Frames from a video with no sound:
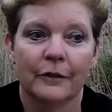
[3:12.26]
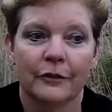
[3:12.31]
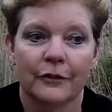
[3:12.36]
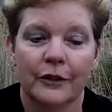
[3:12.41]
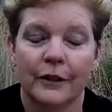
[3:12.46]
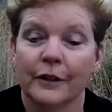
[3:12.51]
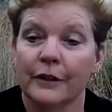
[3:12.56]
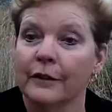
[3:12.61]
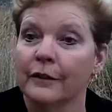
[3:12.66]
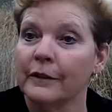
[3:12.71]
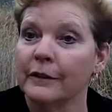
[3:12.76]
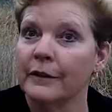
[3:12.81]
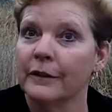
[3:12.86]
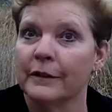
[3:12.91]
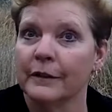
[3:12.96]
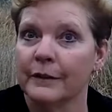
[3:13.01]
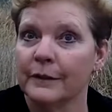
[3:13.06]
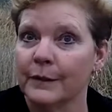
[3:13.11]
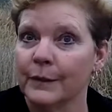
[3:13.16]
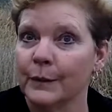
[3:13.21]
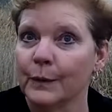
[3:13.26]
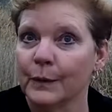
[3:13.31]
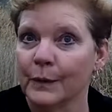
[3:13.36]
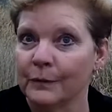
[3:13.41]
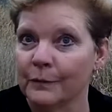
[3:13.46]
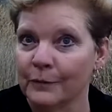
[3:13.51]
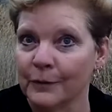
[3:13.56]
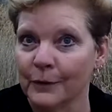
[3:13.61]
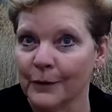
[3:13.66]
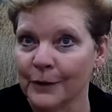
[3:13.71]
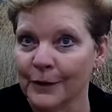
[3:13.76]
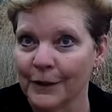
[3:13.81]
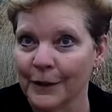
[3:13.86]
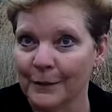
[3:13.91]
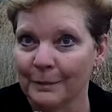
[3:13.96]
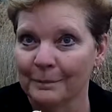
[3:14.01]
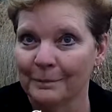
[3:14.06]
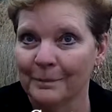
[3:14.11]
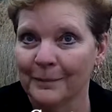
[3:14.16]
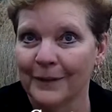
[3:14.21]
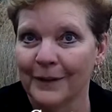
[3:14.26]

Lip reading: She had looked at a school in Florida,